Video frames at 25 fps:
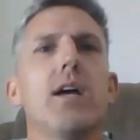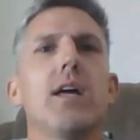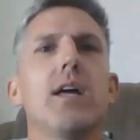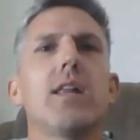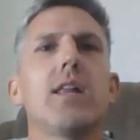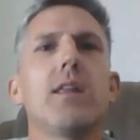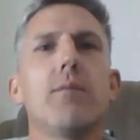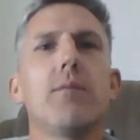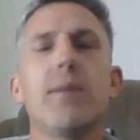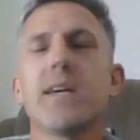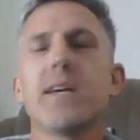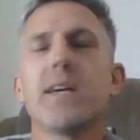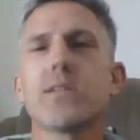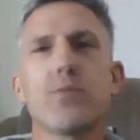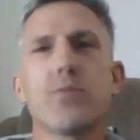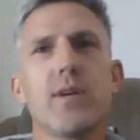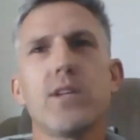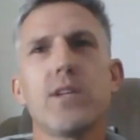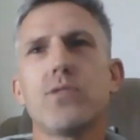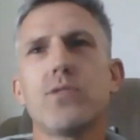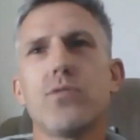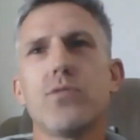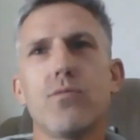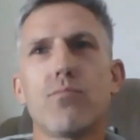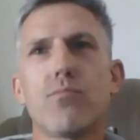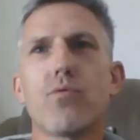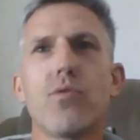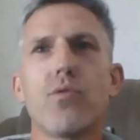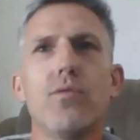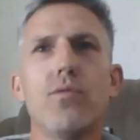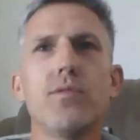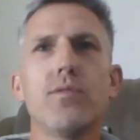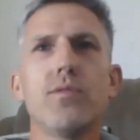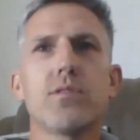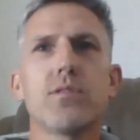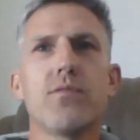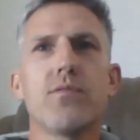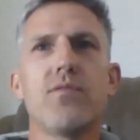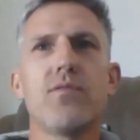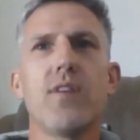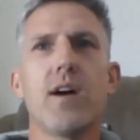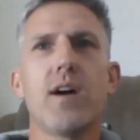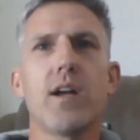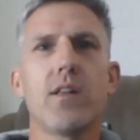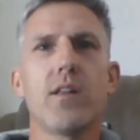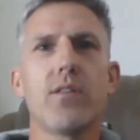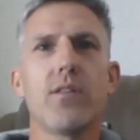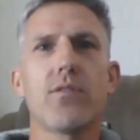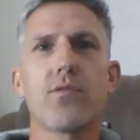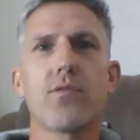the best way to improve is to
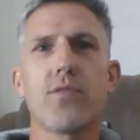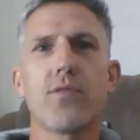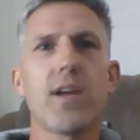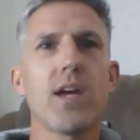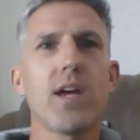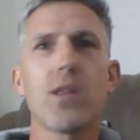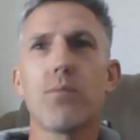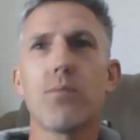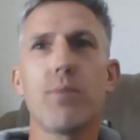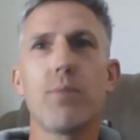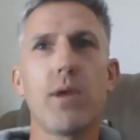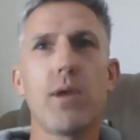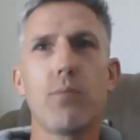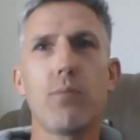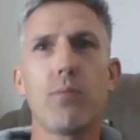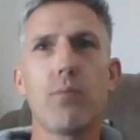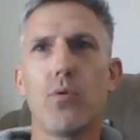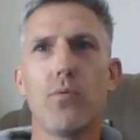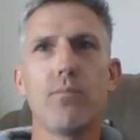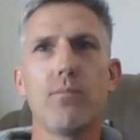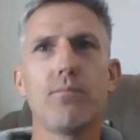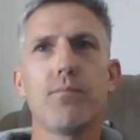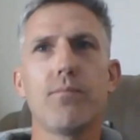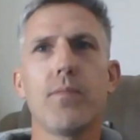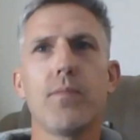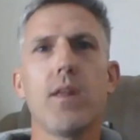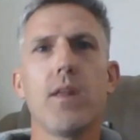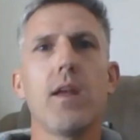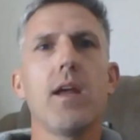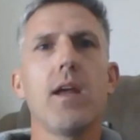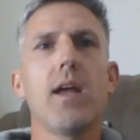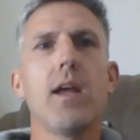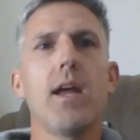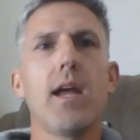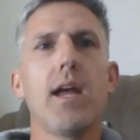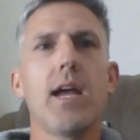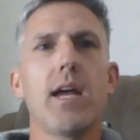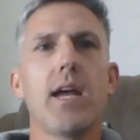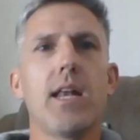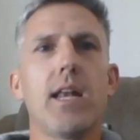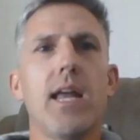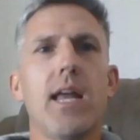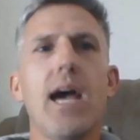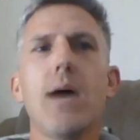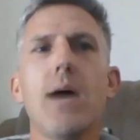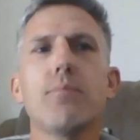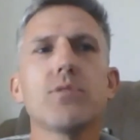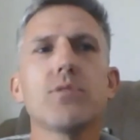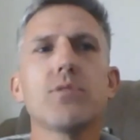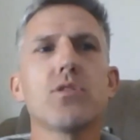find three other people. And it
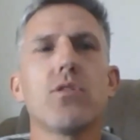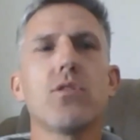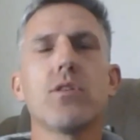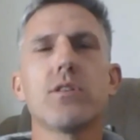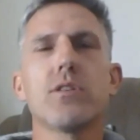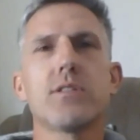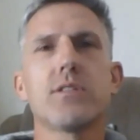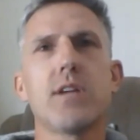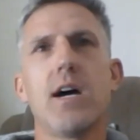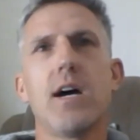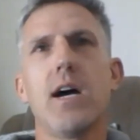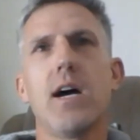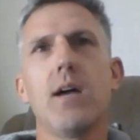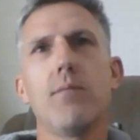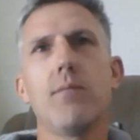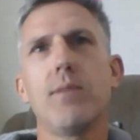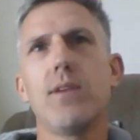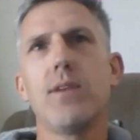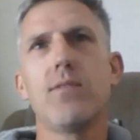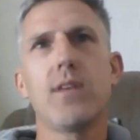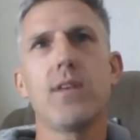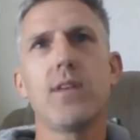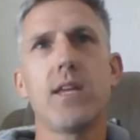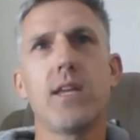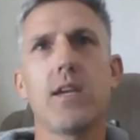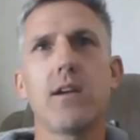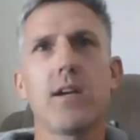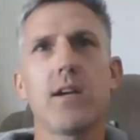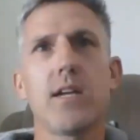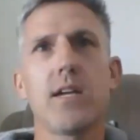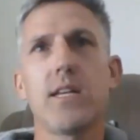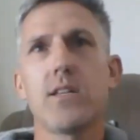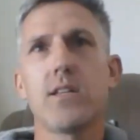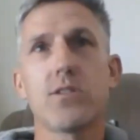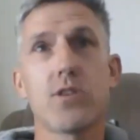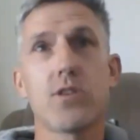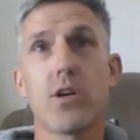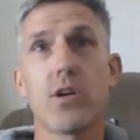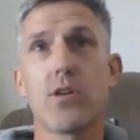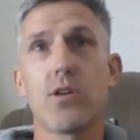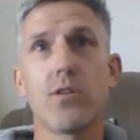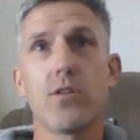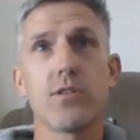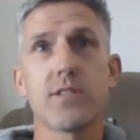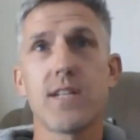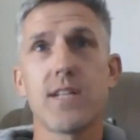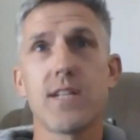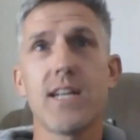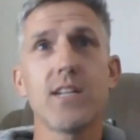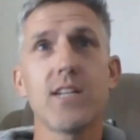happens all the time, even here in the
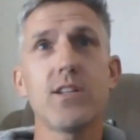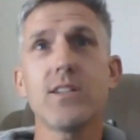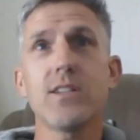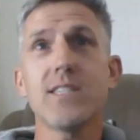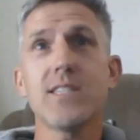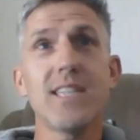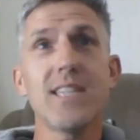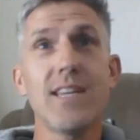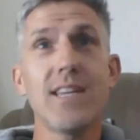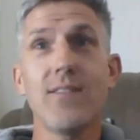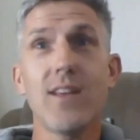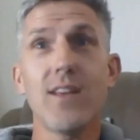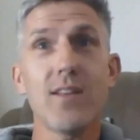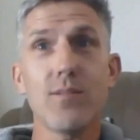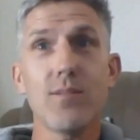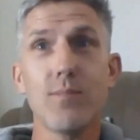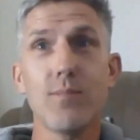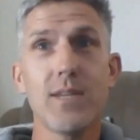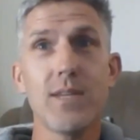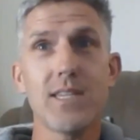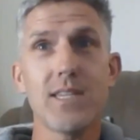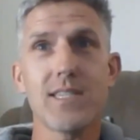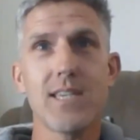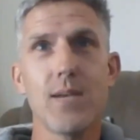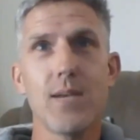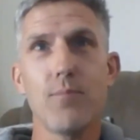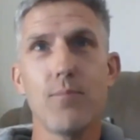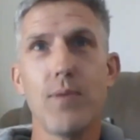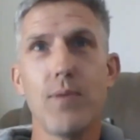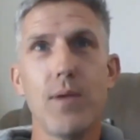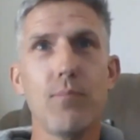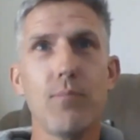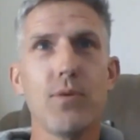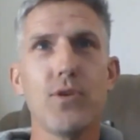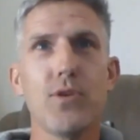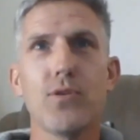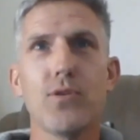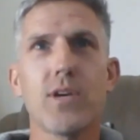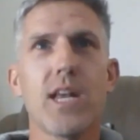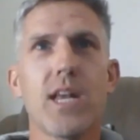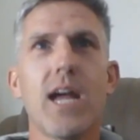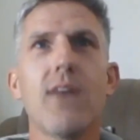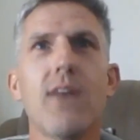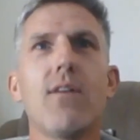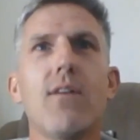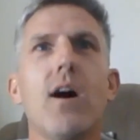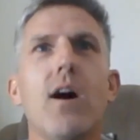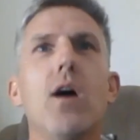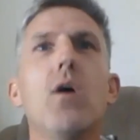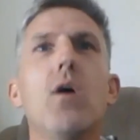tunnels. It doesn't even have to be the same people. You can
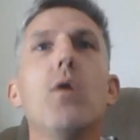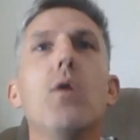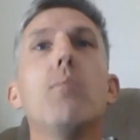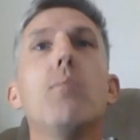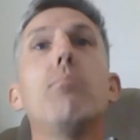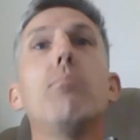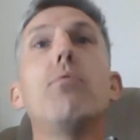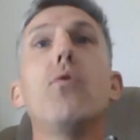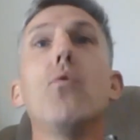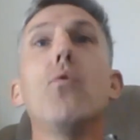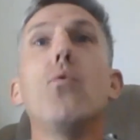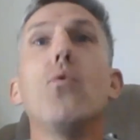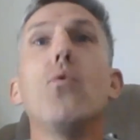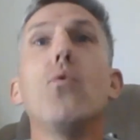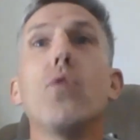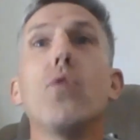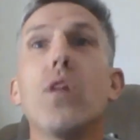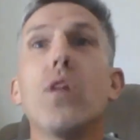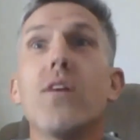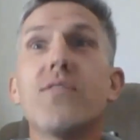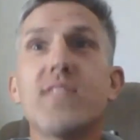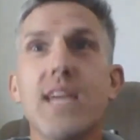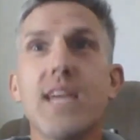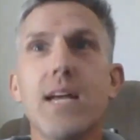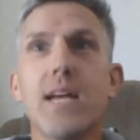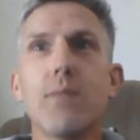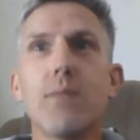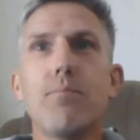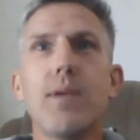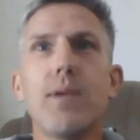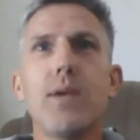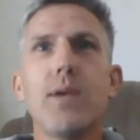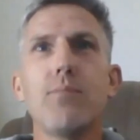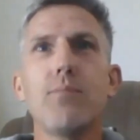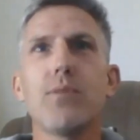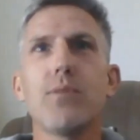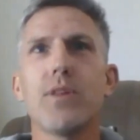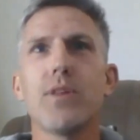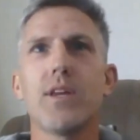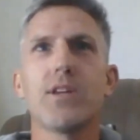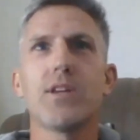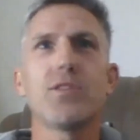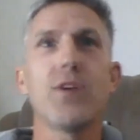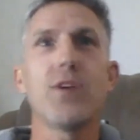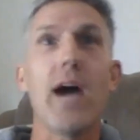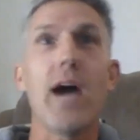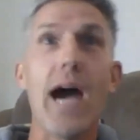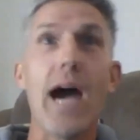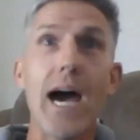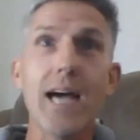have a pool of 10 people that
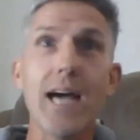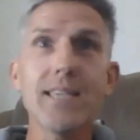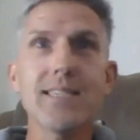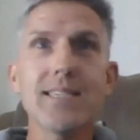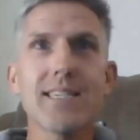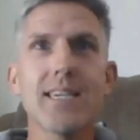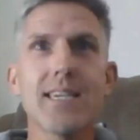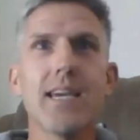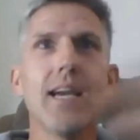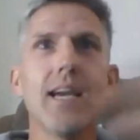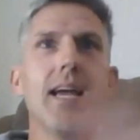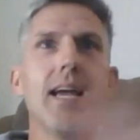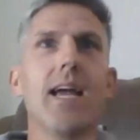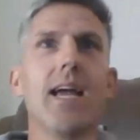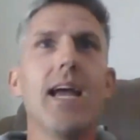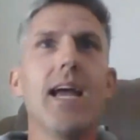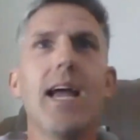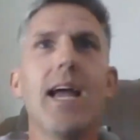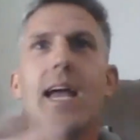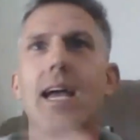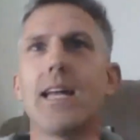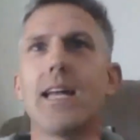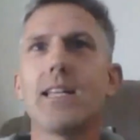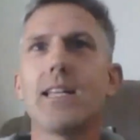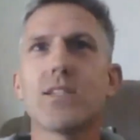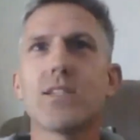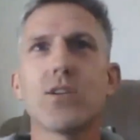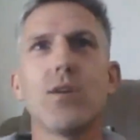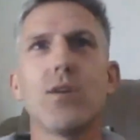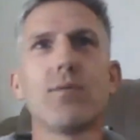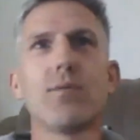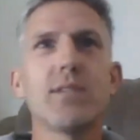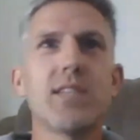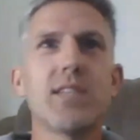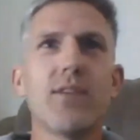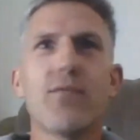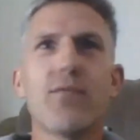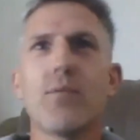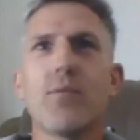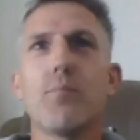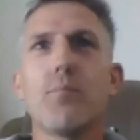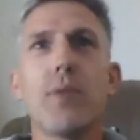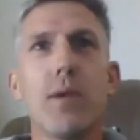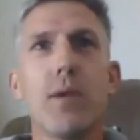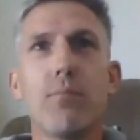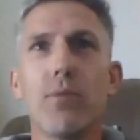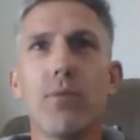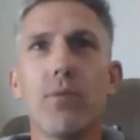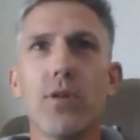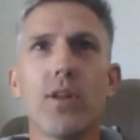you ask, and it's always different
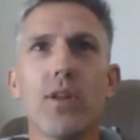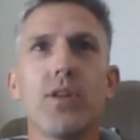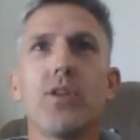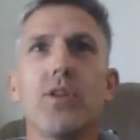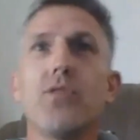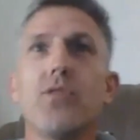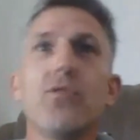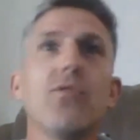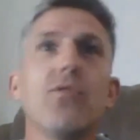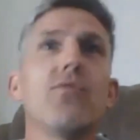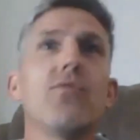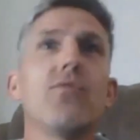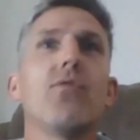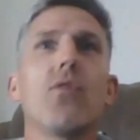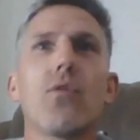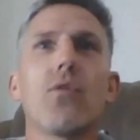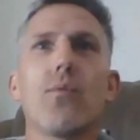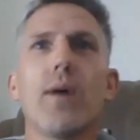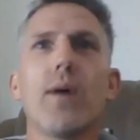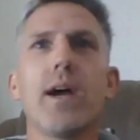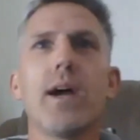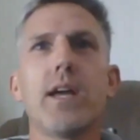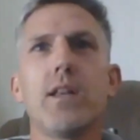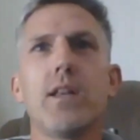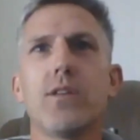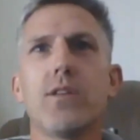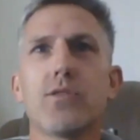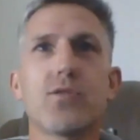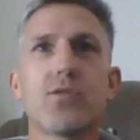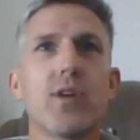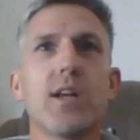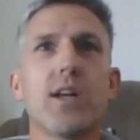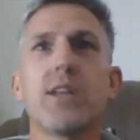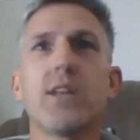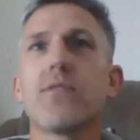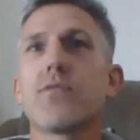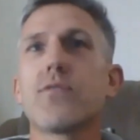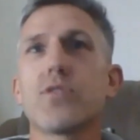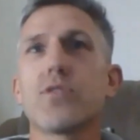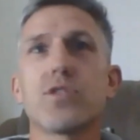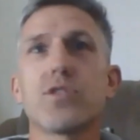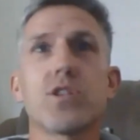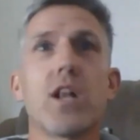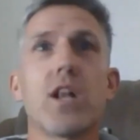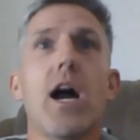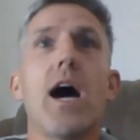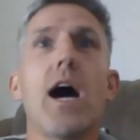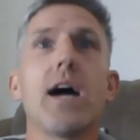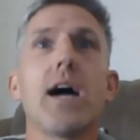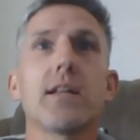people, and you do four-way and you try different
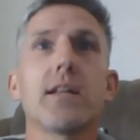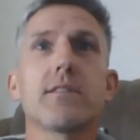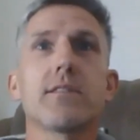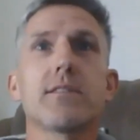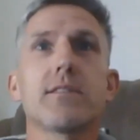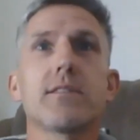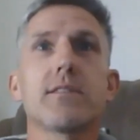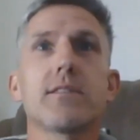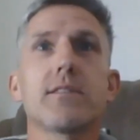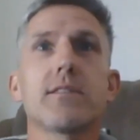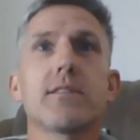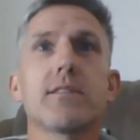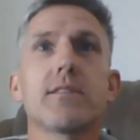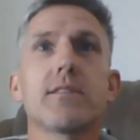slots.